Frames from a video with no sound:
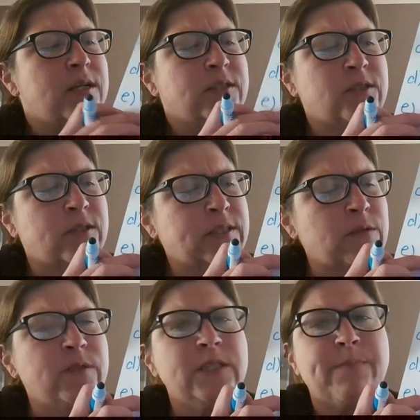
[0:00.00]
So let's
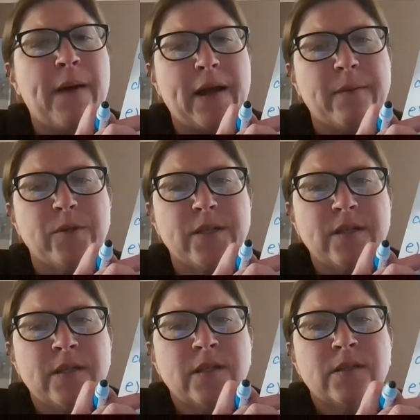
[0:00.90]
start with this bottom one.
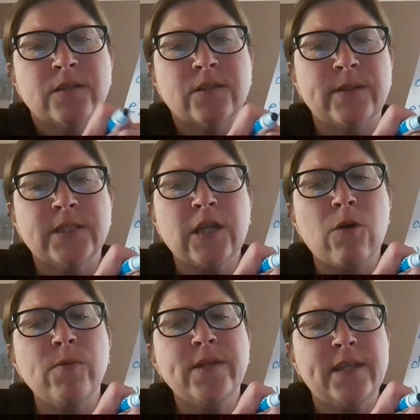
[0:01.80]
So I
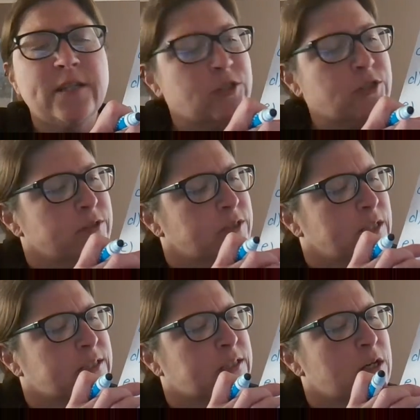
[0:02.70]
start with integers.
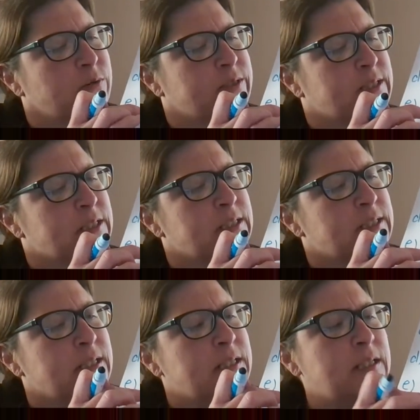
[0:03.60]
I start with
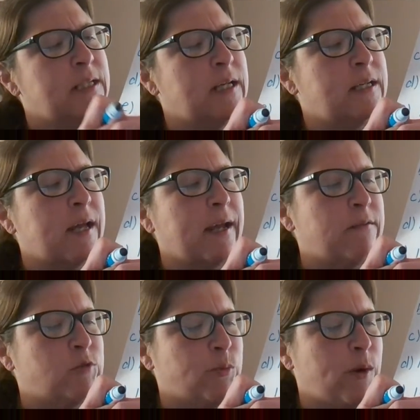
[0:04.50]
16 and
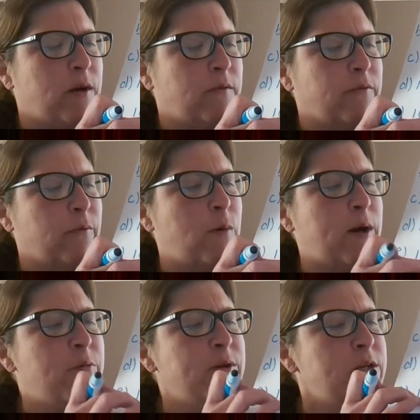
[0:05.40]
negative 12.
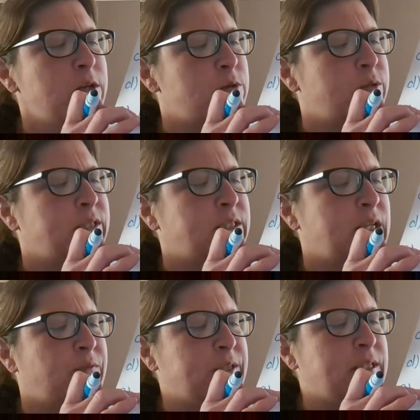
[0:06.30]
What I want to know is
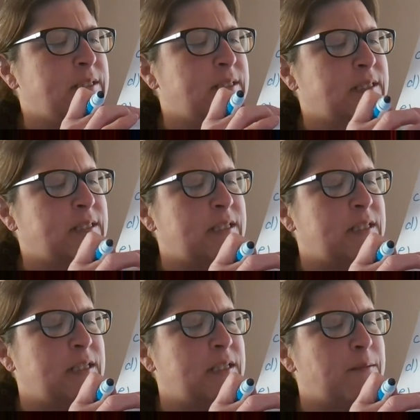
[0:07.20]
I take
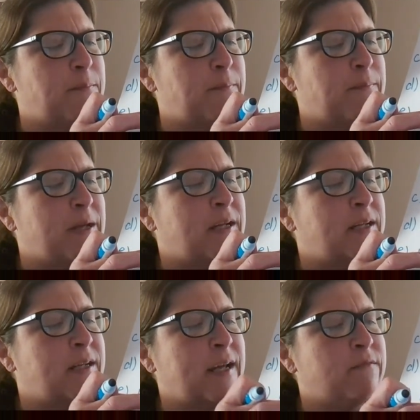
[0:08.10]
16 and
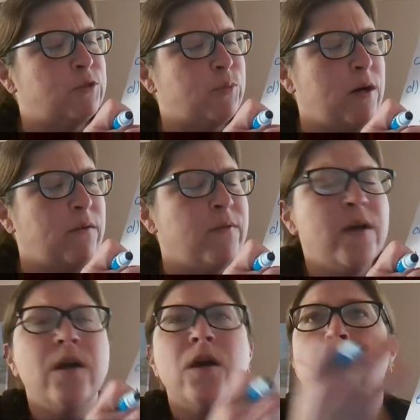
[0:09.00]
a negative 12,
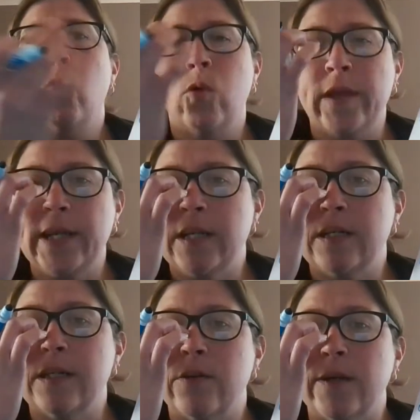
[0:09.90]
will I get
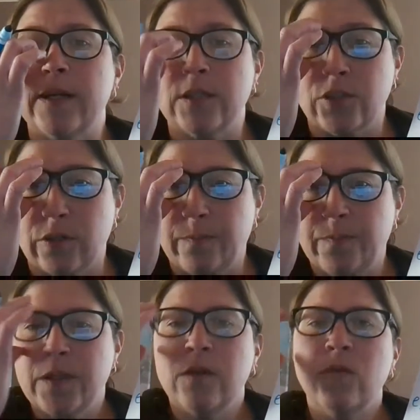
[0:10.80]
another integer?
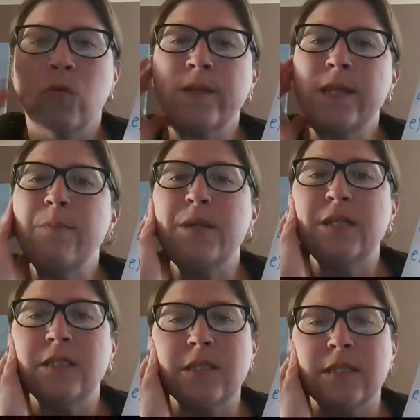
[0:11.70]
Well, what that
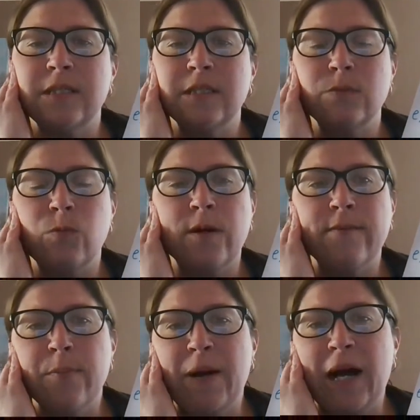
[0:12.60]
means is one of
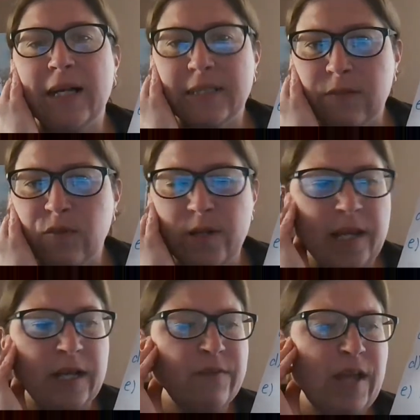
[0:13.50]
our positive or
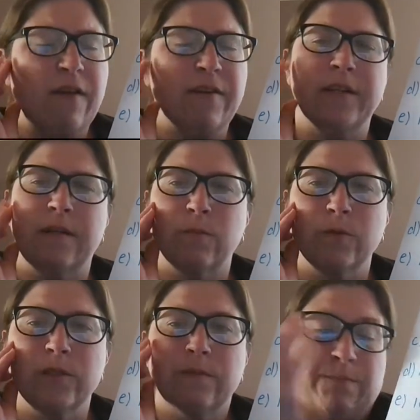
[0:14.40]
negative counting
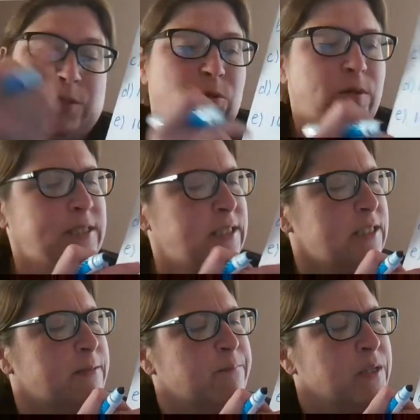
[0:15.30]
numbers. So let's
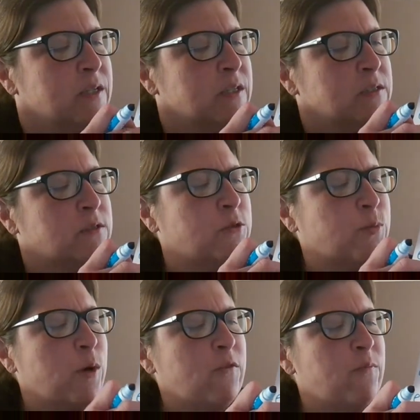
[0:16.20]
see. So
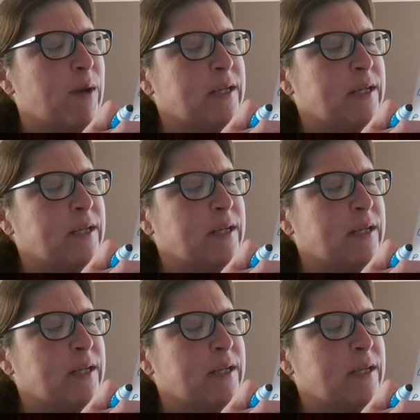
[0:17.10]
16